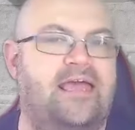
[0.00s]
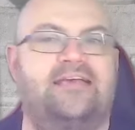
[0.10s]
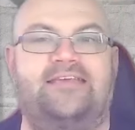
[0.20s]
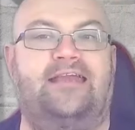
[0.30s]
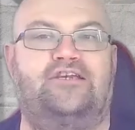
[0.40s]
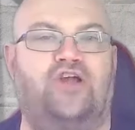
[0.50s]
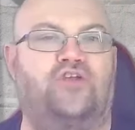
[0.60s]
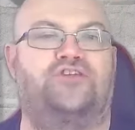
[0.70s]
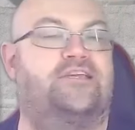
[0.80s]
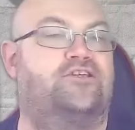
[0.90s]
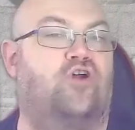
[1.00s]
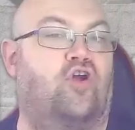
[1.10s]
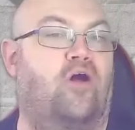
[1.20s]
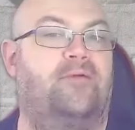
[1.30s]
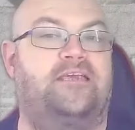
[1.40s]
Stanley Johnson has
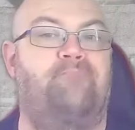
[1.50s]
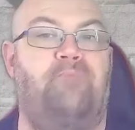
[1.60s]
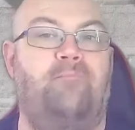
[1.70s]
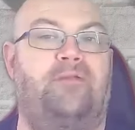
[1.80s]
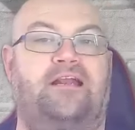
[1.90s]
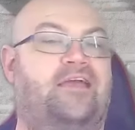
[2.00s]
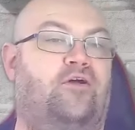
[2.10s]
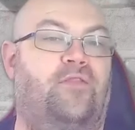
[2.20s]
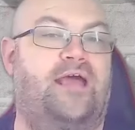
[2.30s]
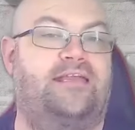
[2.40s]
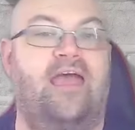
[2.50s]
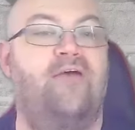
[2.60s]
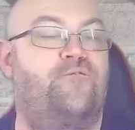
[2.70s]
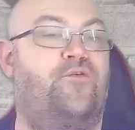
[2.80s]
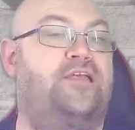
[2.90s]
not commented publicly on that.
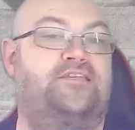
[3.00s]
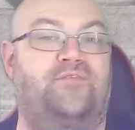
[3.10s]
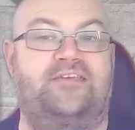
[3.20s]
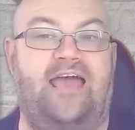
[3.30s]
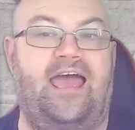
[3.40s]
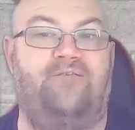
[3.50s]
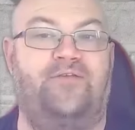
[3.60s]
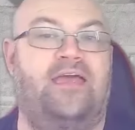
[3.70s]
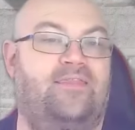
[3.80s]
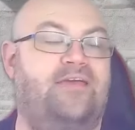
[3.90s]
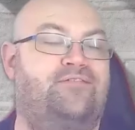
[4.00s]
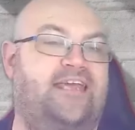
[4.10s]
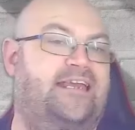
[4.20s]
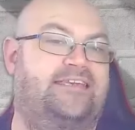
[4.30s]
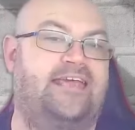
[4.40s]
Friends of his have. They've
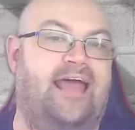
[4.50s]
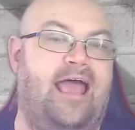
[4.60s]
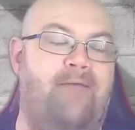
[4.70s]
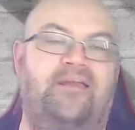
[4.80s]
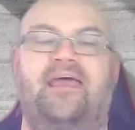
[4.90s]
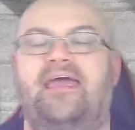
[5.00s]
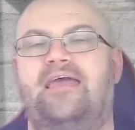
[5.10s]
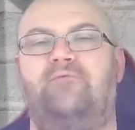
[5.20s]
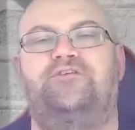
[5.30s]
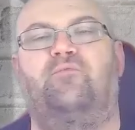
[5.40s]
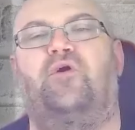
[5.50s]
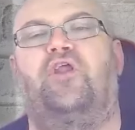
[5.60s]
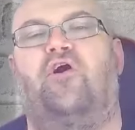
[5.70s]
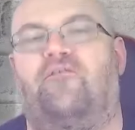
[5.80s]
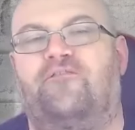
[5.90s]
said it did happen. It was a
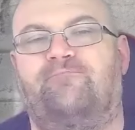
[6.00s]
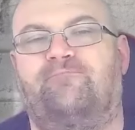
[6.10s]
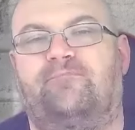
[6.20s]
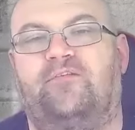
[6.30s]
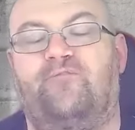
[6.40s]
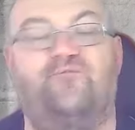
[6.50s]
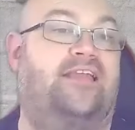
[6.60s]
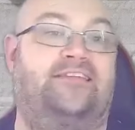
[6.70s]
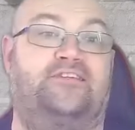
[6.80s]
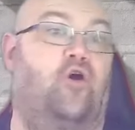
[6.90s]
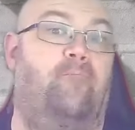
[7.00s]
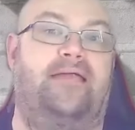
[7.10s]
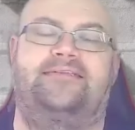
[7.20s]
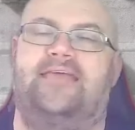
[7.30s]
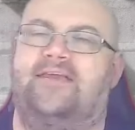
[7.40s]
one-off. Friends
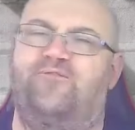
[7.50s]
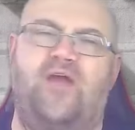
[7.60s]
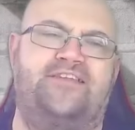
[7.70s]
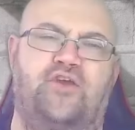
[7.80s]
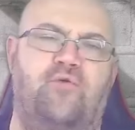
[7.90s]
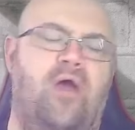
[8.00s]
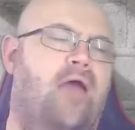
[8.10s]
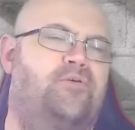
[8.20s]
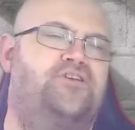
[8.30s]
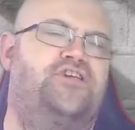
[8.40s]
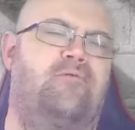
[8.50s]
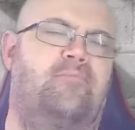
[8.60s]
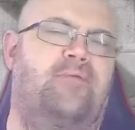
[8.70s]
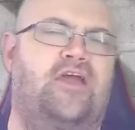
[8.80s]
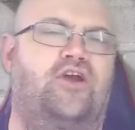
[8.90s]
commented. Friends who
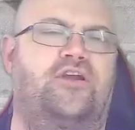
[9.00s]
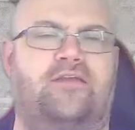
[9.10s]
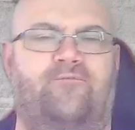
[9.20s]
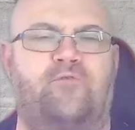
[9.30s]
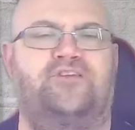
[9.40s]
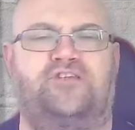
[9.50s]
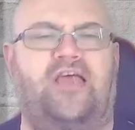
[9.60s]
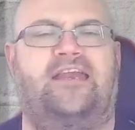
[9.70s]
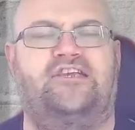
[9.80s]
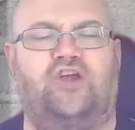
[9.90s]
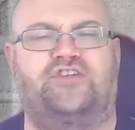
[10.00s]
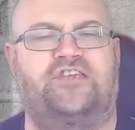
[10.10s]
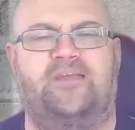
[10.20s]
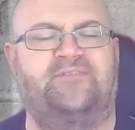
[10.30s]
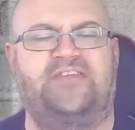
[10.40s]
presumably heard it from Stanley
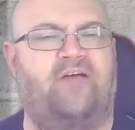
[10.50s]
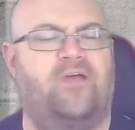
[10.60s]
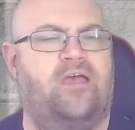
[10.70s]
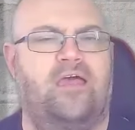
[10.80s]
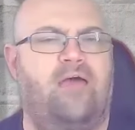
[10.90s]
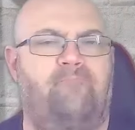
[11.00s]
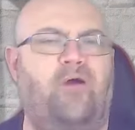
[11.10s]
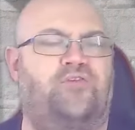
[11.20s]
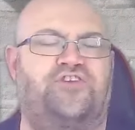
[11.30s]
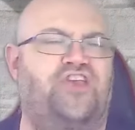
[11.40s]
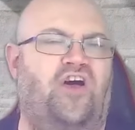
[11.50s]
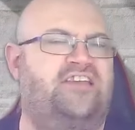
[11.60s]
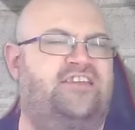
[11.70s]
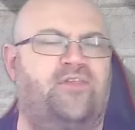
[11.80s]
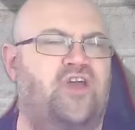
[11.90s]
Johnson himself. Both
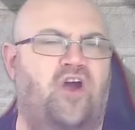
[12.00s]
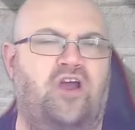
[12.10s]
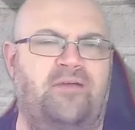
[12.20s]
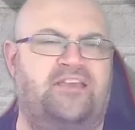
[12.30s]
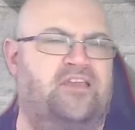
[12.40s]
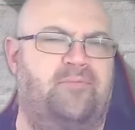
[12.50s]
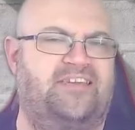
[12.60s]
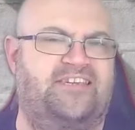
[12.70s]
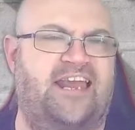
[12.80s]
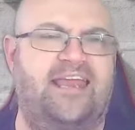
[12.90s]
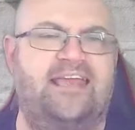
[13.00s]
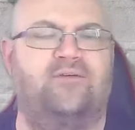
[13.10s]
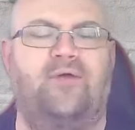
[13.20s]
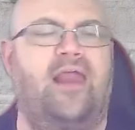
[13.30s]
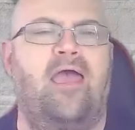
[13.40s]
sides of the argument, don't be silly.
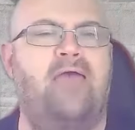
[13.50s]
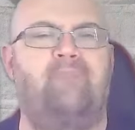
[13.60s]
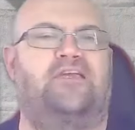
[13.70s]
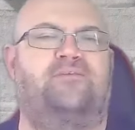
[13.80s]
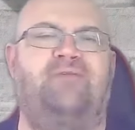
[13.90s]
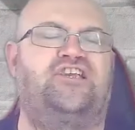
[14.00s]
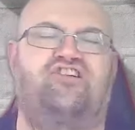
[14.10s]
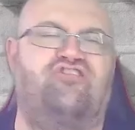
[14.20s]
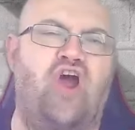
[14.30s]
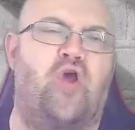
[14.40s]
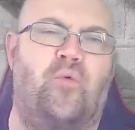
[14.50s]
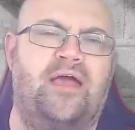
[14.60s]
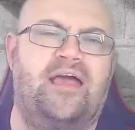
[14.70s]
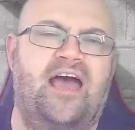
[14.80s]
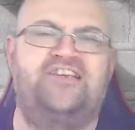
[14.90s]
So it must be true.
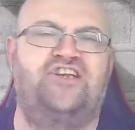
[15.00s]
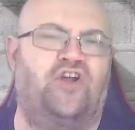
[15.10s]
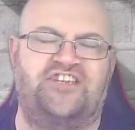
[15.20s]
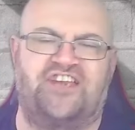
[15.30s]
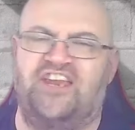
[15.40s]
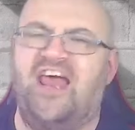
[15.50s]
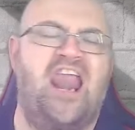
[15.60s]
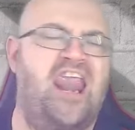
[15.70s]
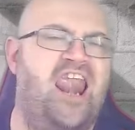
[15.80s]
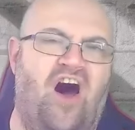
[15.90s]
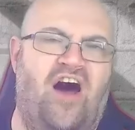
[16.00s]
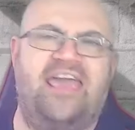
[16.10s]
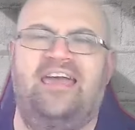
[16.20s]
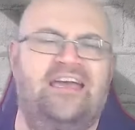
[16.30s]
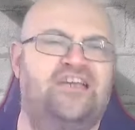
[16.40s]
A Johnson
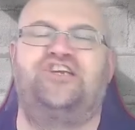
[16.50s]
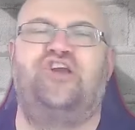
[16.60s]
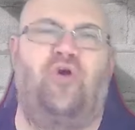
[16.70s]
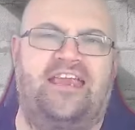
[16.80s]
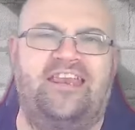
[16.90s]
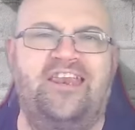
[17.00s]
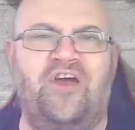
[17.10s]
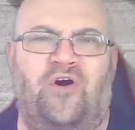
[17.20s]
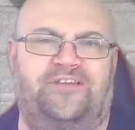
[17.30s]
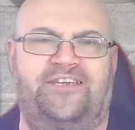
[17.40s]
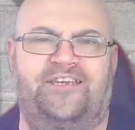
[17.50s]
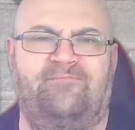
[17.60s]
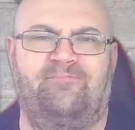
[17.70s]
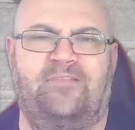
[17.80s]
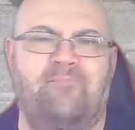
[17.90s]
lie? Surely not.
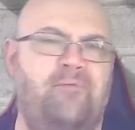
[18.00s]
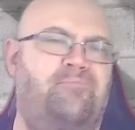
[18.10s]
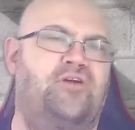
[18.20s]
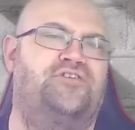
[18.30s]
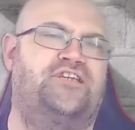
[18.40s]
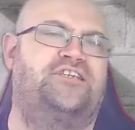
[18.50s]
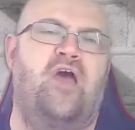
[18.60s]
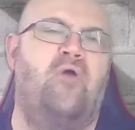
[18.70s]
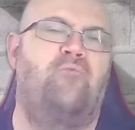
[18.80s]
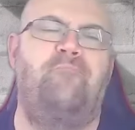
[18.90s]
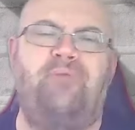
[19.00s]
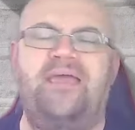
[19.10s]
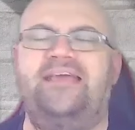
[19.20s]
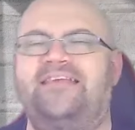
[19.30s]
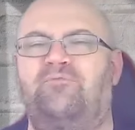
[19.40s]
But Bruce just
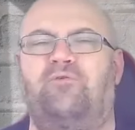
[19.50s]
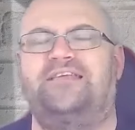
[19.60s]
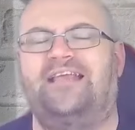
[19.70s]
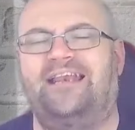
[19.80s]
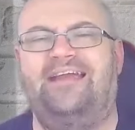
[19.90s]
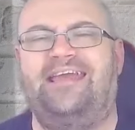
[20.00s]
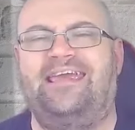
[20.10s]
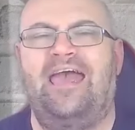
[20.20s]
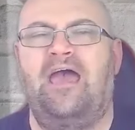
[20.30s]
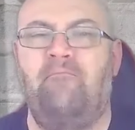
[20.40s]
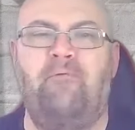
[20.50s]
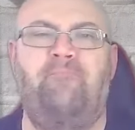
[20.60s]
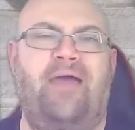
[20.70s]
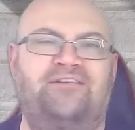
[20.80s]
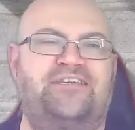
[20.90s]
repeated what was clearly a
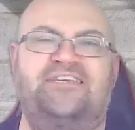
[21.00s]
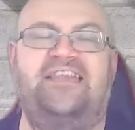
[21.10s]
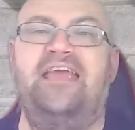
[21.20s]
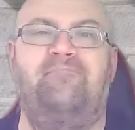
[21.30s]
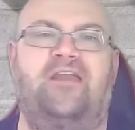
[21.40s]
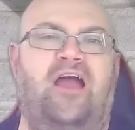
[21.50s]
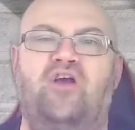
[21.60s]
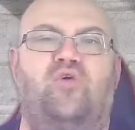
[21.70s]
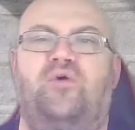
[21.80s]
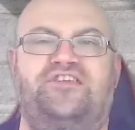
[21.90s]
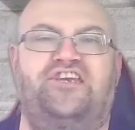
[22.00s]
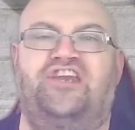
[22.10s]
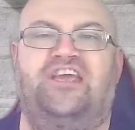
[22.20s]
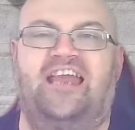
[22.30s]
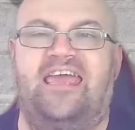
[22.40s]
prepared statement
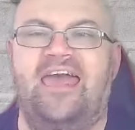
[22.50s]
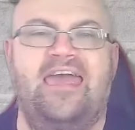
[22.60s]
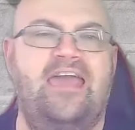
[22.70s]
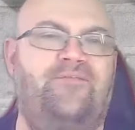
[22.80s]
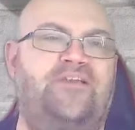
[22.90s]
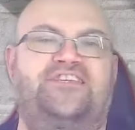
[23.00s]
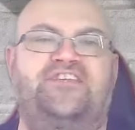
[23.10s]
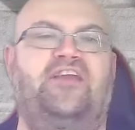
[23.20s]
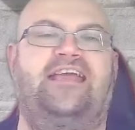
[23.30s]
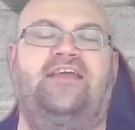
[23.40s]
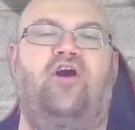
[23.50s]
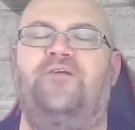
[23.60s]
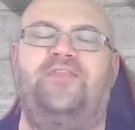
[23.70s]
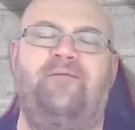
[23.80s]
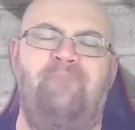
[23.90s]
unquestioningly, even signing it
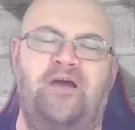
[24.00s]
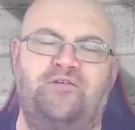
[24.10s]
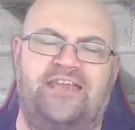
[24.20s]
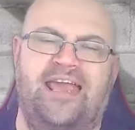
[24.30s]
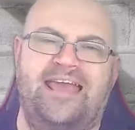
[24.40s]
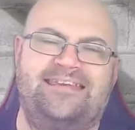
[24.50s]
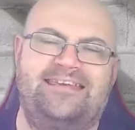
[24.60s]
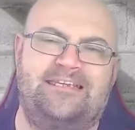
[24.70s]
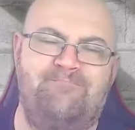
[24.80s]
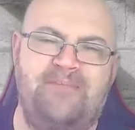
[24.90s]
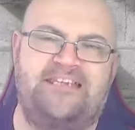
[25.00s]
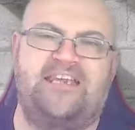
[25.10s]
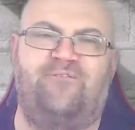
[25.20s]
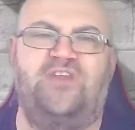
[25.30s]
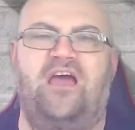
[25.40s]
off in the most
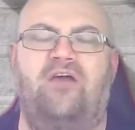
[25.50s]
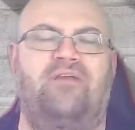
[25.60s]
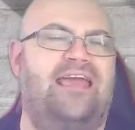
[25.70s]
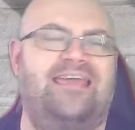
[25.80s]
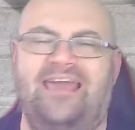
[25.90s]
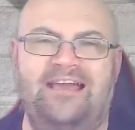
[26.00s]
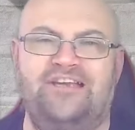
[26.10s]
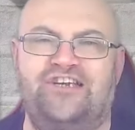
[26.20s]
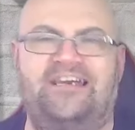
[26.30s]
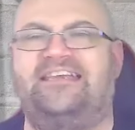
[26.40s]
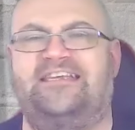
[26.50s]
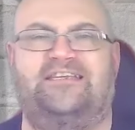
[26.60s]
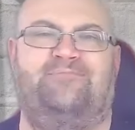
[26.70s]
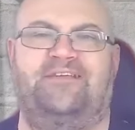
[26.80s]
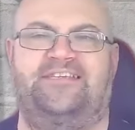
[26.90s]
dismissive tone, casually
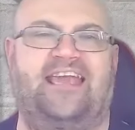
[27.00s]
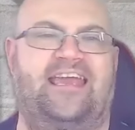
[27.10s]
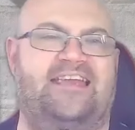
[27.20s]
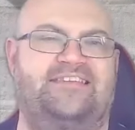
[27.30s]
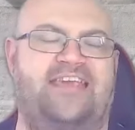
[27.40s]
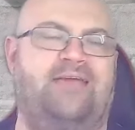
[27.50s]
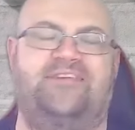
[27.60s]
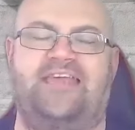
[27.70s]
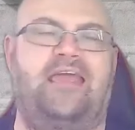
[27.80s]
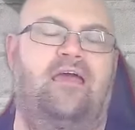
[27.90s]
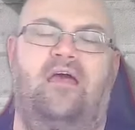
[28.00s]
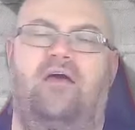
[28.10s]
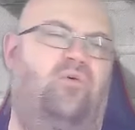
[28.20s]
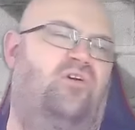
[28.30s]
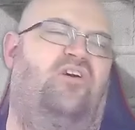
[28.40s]
dismissing it, it seemed, as a
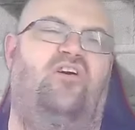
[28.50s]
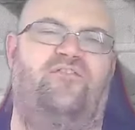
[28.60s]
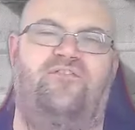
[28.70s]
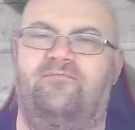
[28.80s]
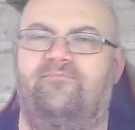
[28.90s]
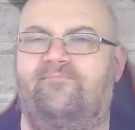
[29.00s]
one-off.